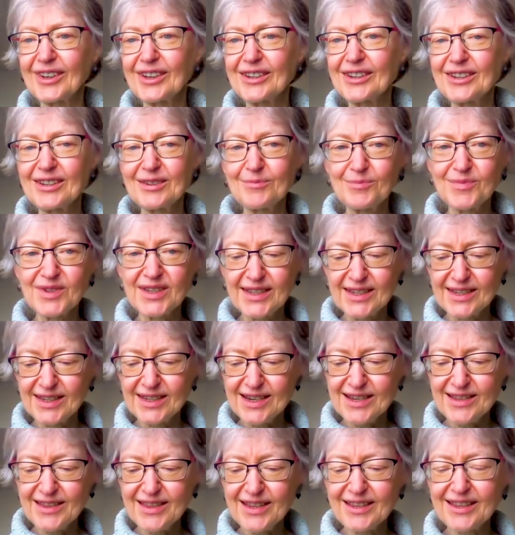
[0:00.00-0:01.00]
I'm
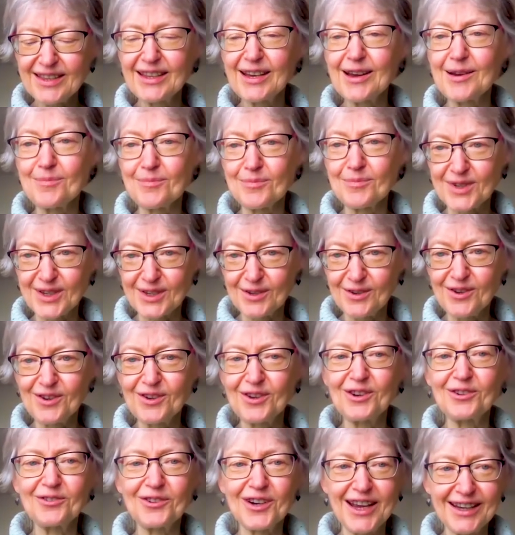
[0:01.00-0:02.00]
seeing the thumbs.
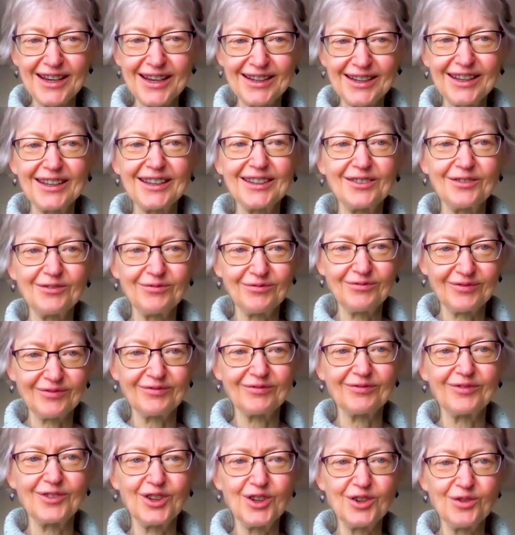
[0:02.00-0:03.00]
All right. And
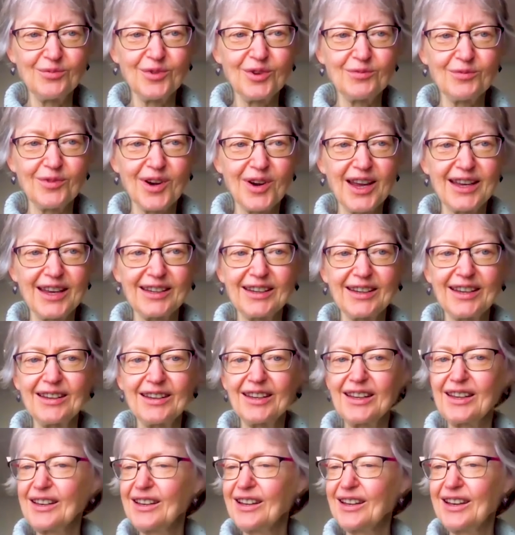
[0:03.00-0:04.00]
you were right.
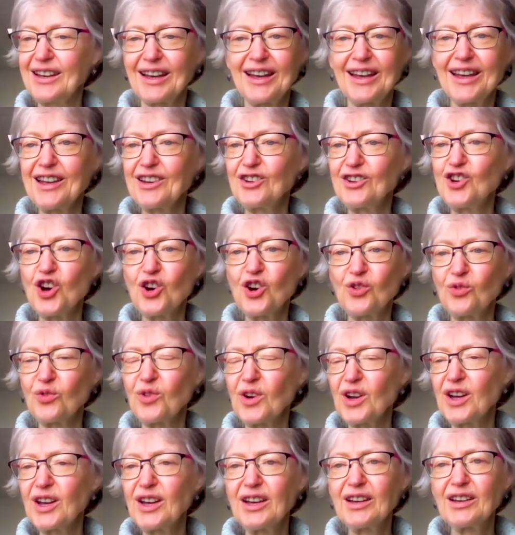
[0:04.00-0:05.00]

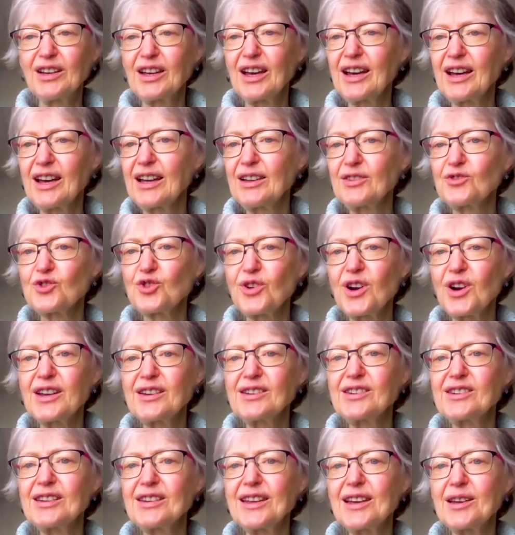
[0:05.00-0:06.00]
No,
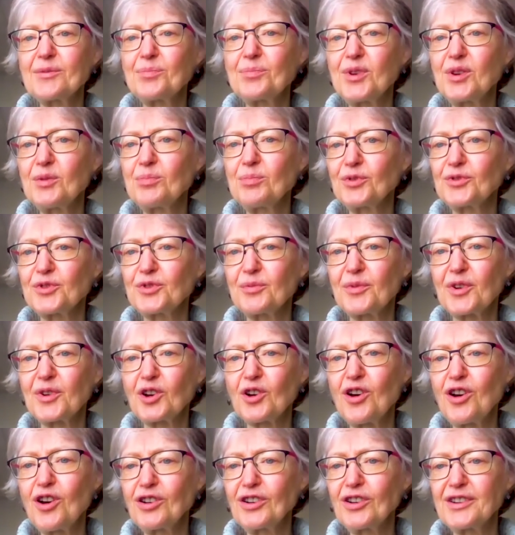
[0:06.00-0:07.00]
trying to get people to
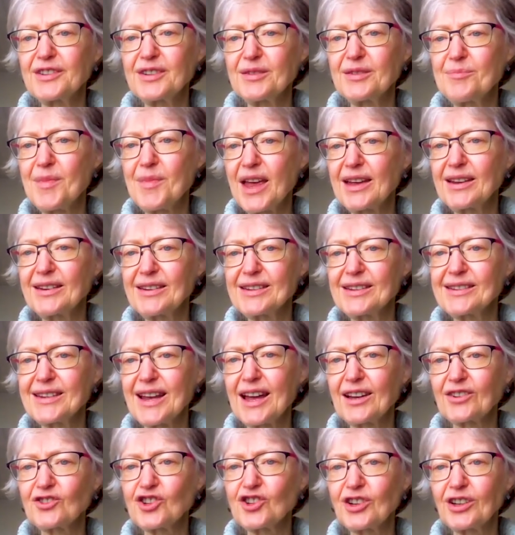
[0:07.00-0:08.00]
recall on demand is
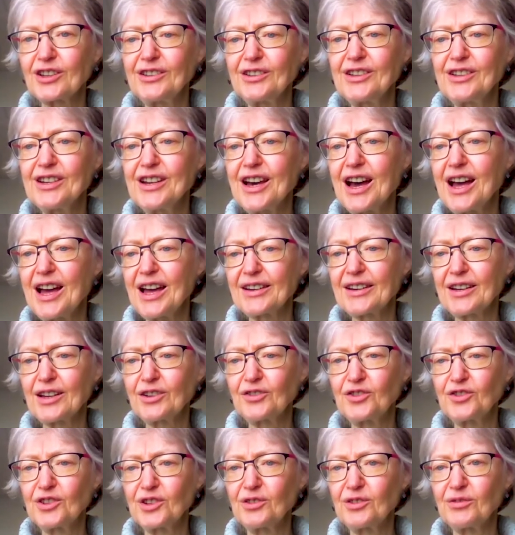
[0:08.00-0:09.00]
actually not
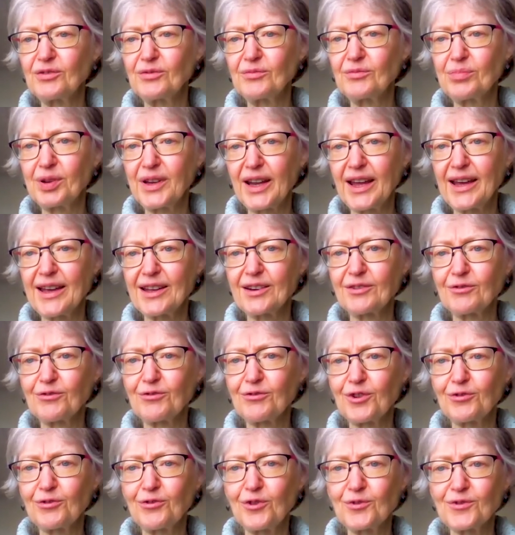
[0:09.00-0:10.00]
a good plan
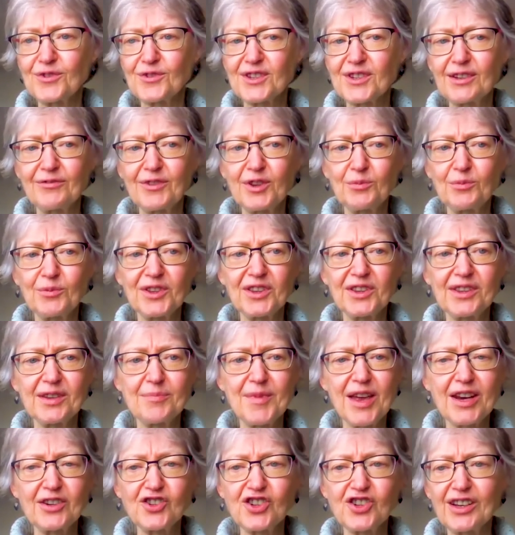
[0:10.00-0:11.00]
for folks living with
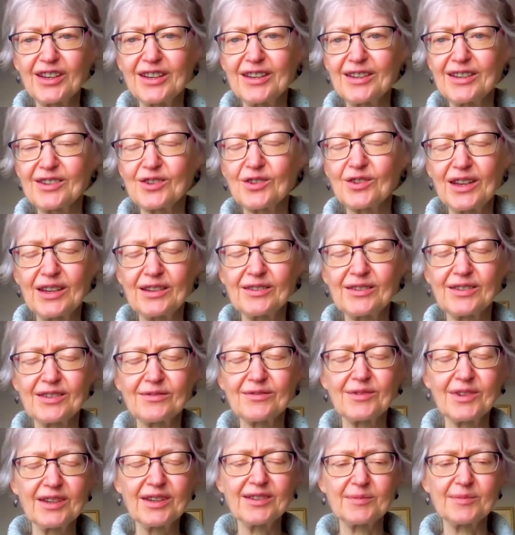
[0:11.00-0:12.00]
dementia.
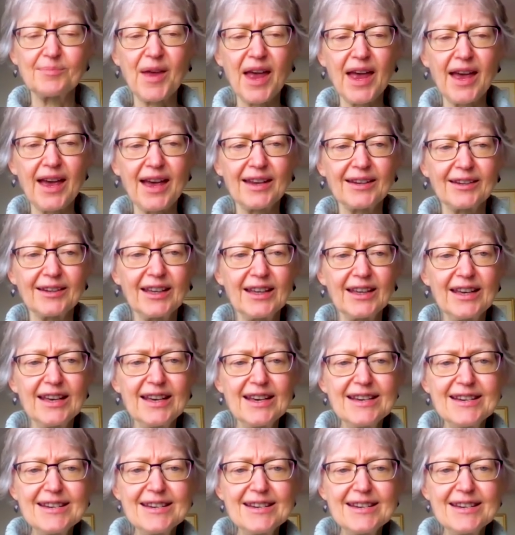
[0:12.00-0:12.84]
It's bad.